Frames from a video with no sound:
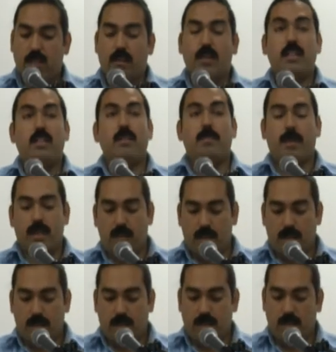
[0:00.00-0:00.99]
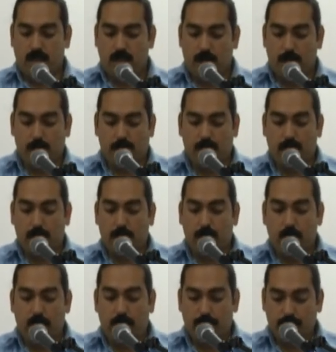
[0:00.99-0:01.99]
that are independent of the Democratic
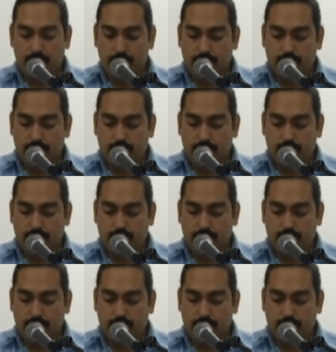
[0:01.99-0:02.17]
Party.